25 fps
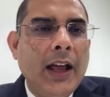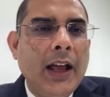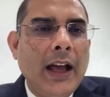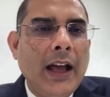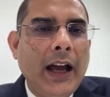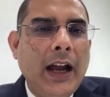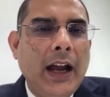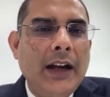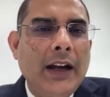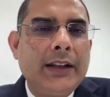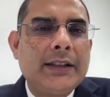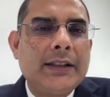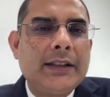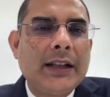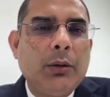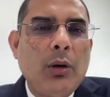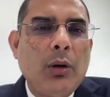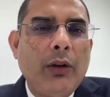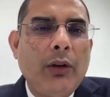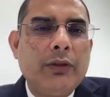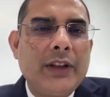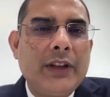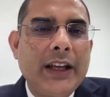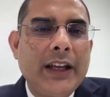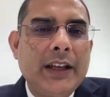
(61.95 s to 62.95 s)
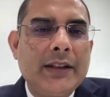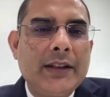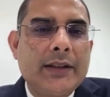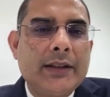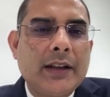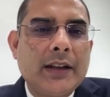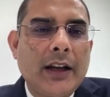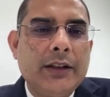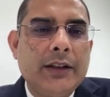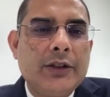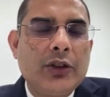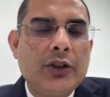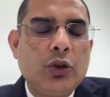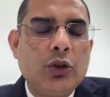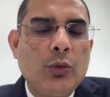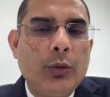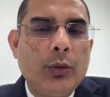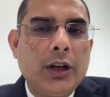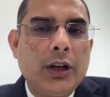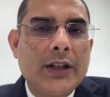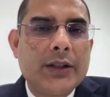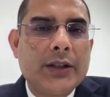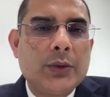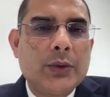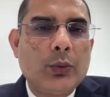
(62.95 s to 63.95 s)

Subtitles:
and some of these consumers